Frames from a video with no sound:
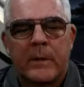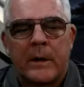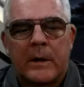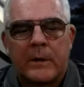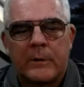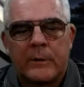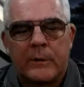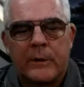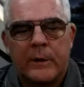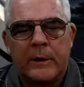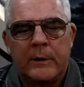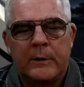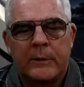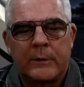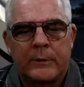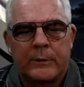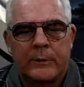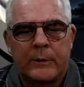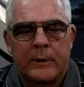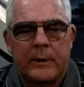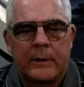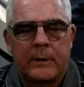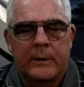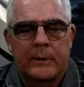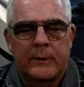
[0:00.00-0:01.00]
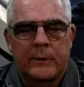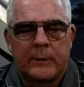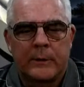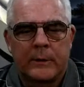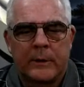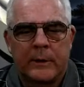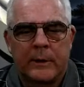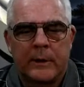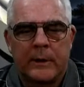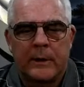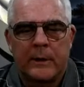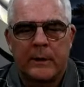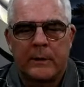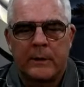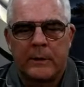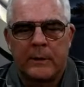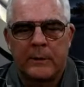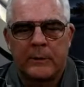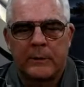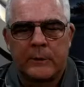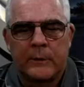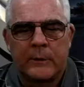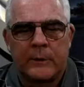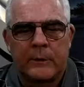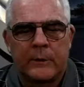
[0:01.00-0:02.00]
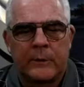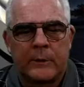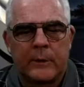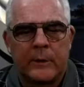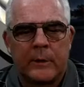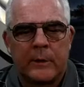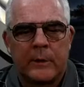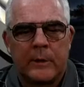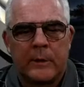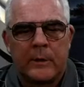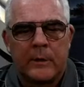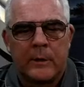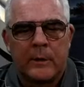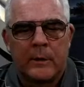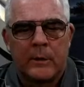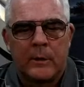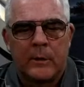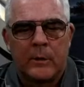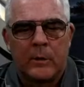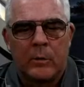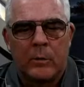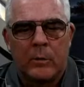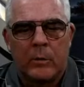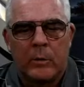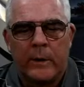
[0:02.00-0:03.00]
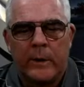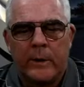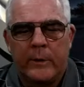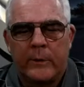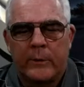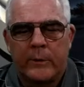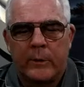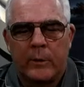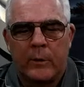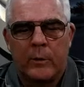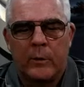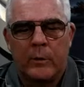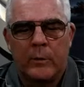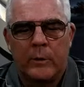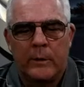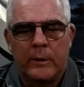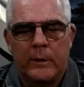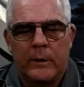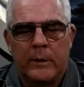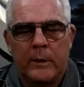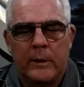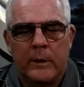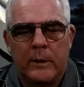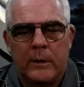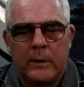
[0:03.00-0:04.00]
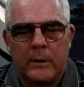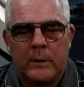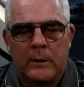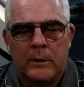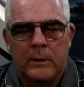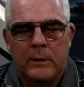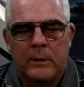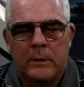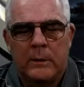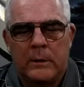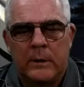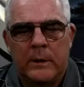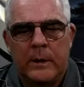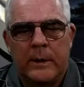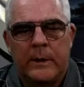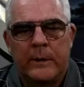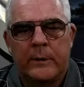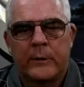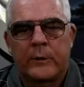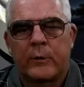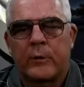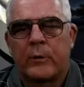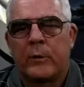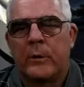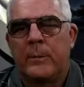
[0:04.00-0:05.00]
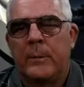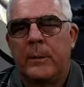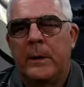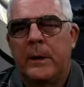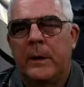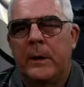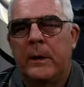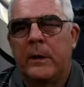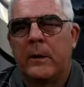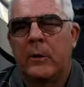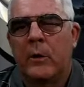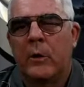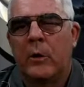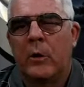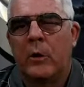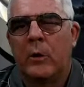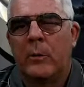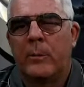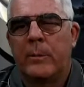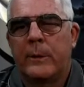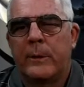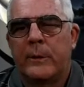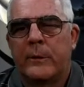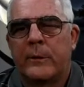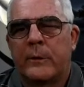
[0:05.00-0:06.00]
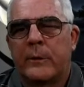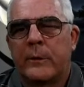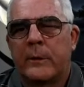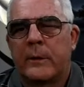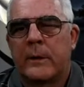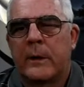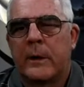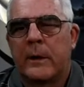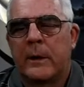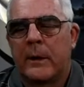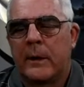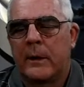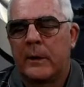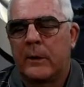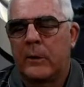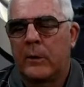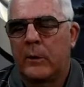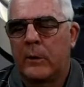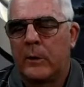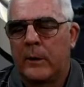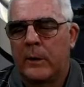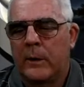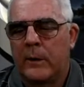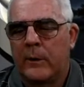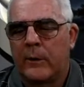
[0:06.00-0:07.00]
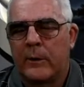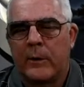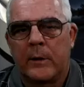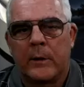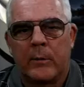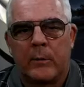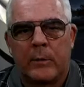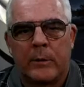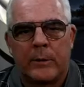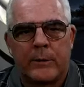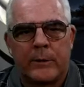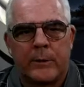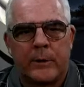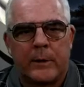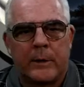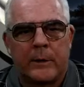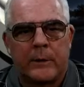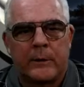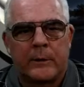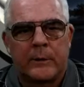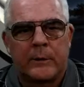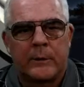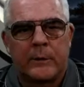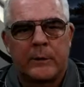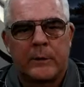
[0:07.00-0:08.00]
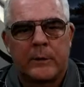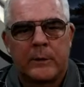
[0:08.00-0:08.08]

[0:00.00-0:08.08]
d6. Again, this is white's only last remaining hope, is can I do anything with this